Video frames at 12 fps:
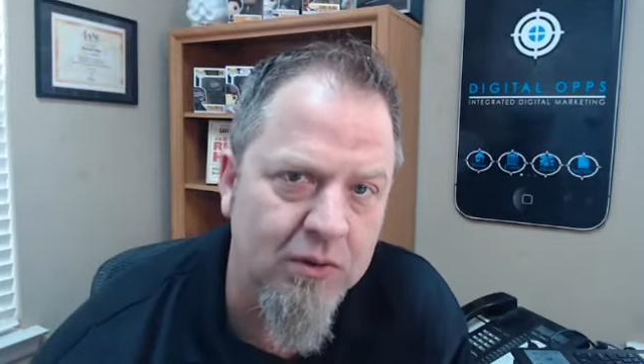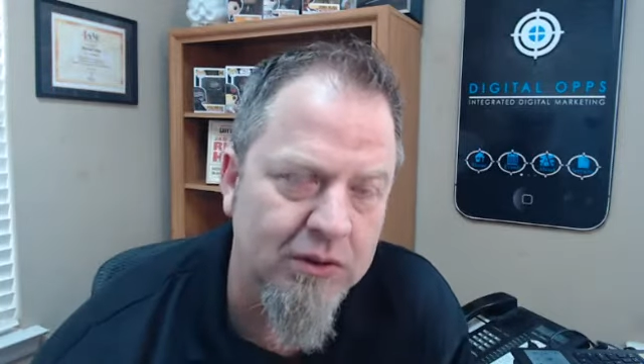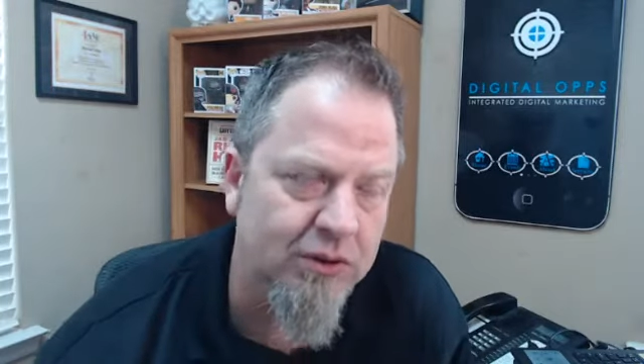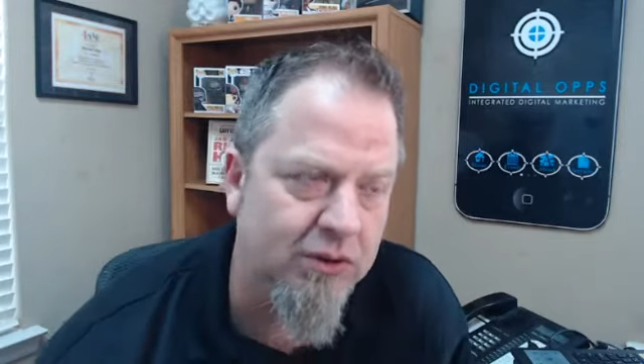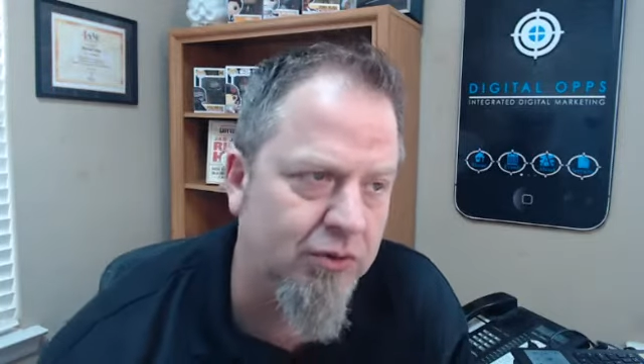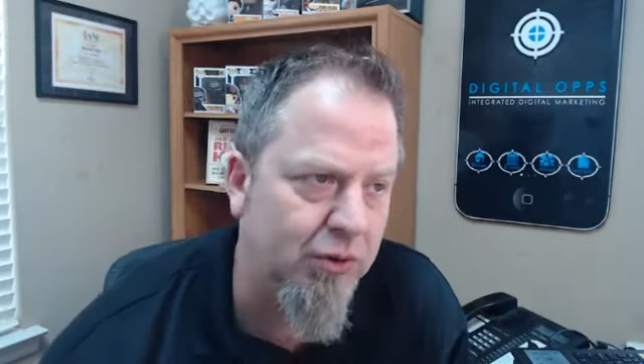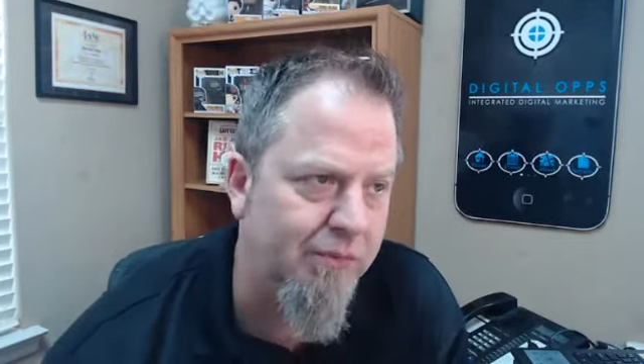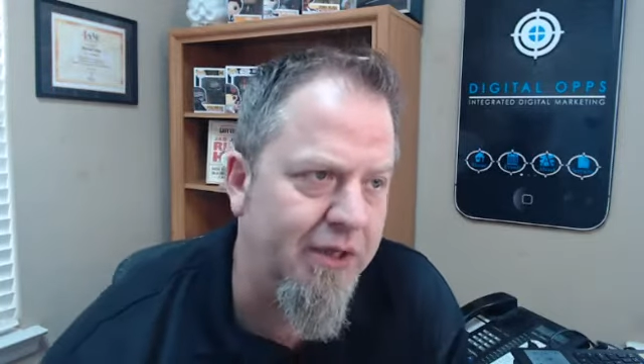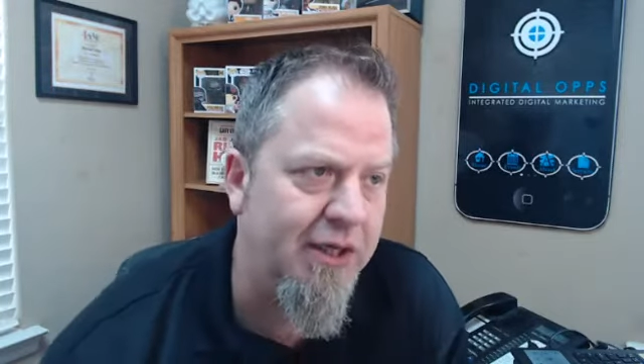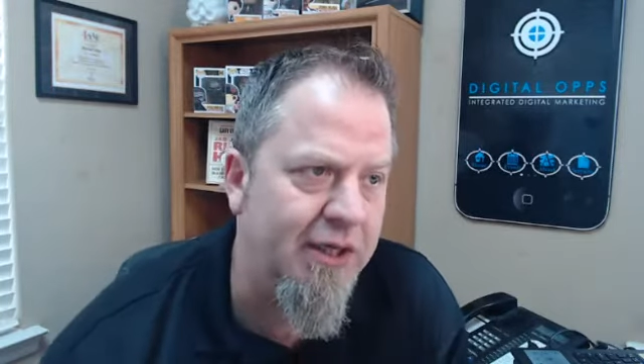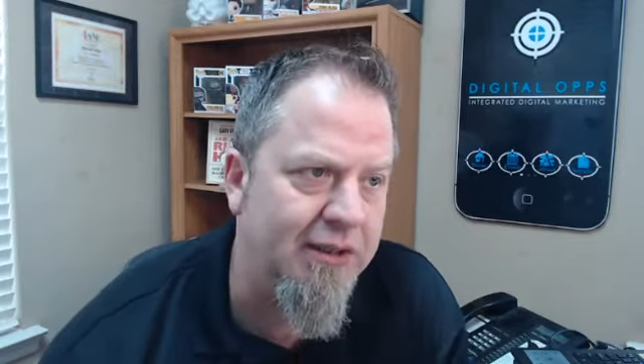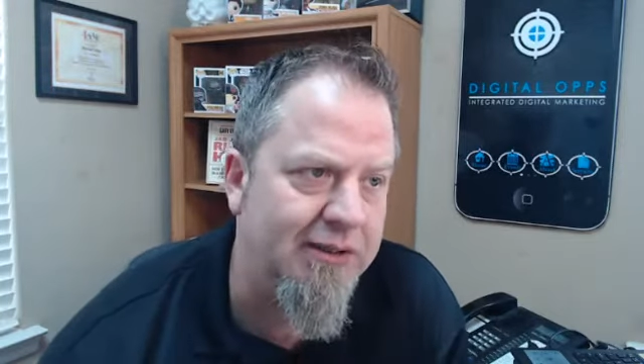that Social
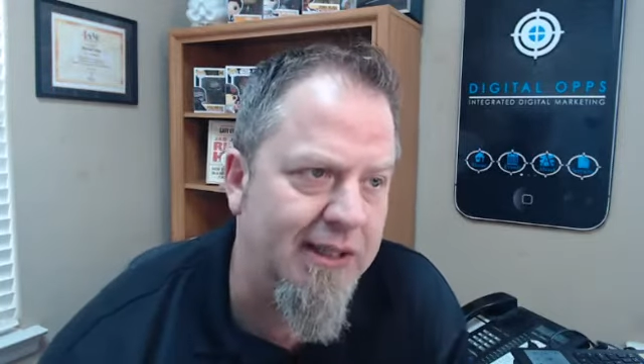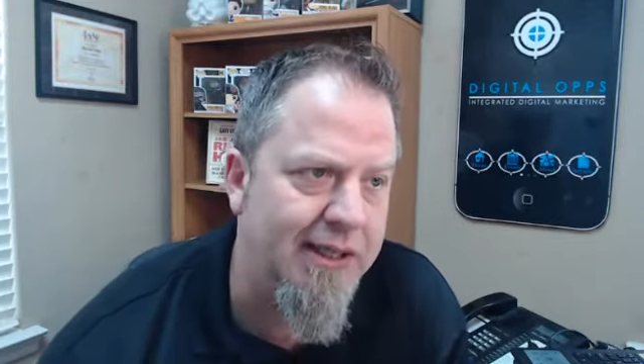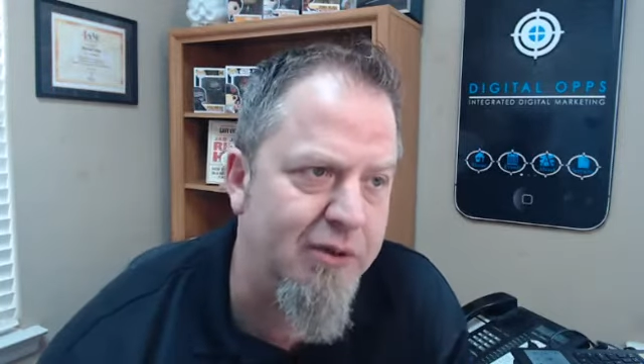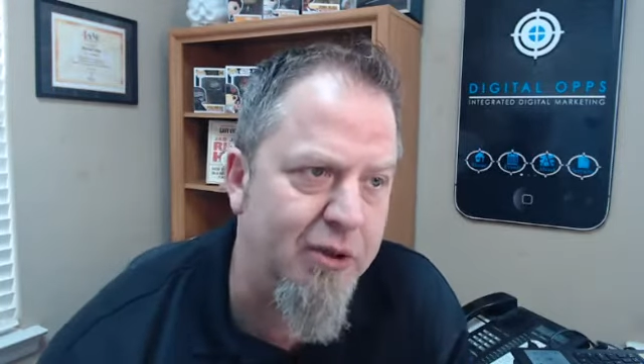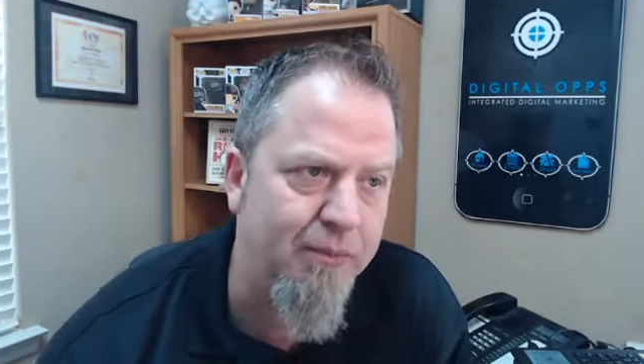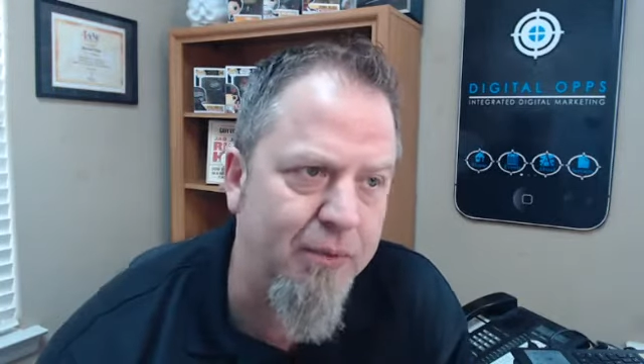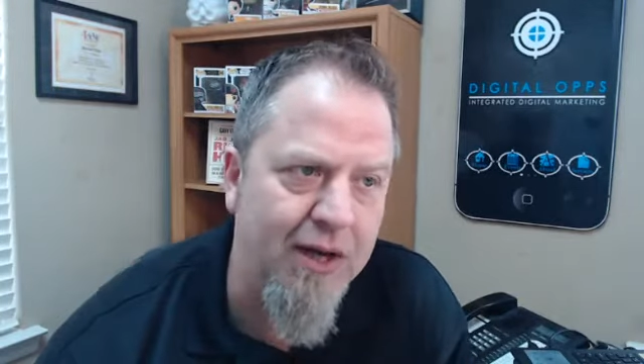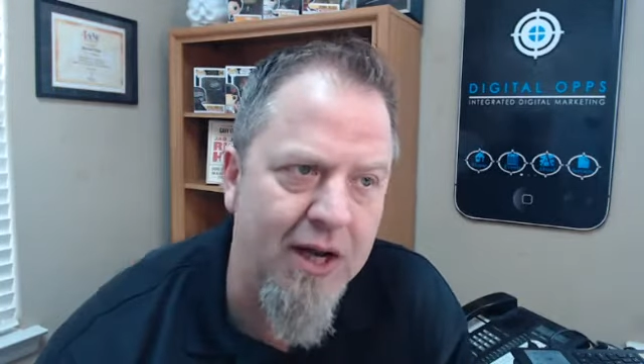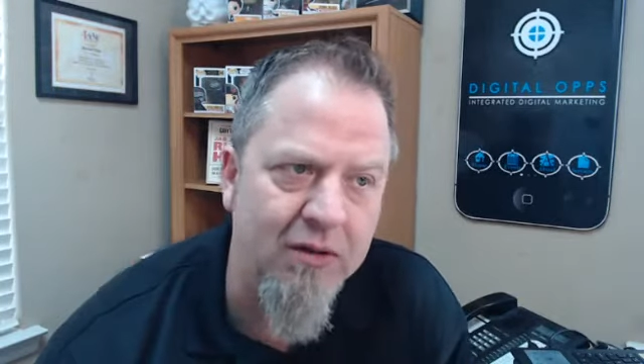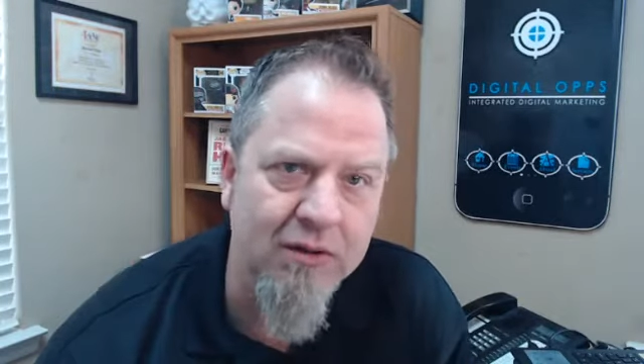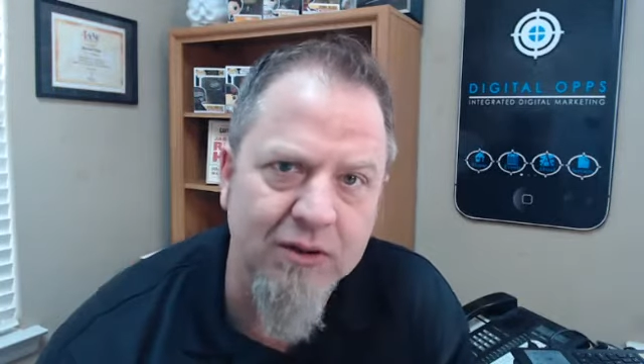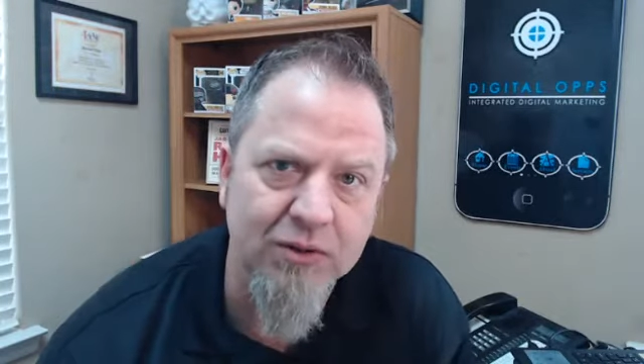Media Examiner put
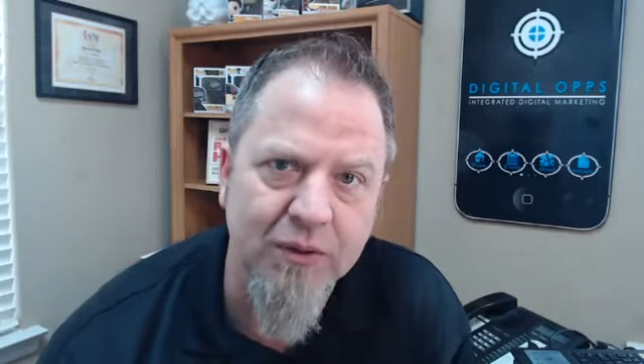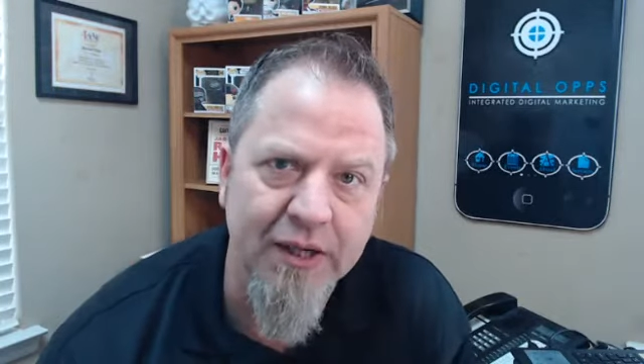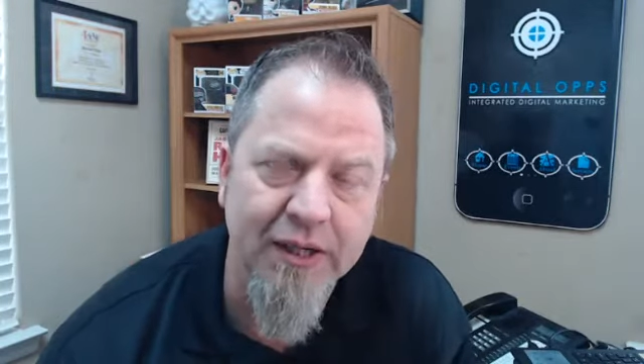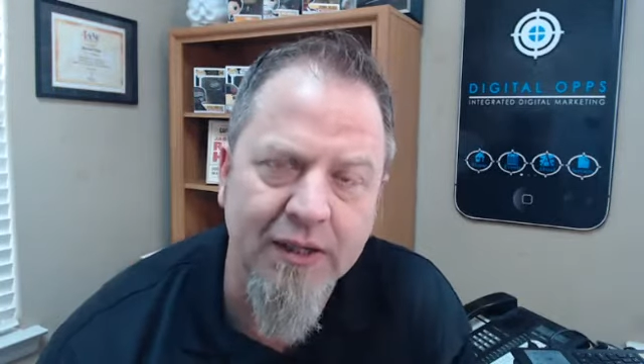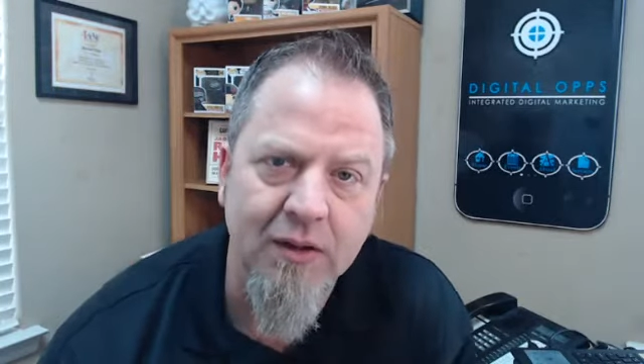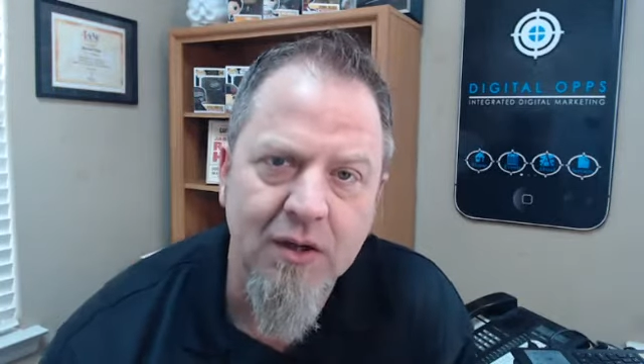out this week,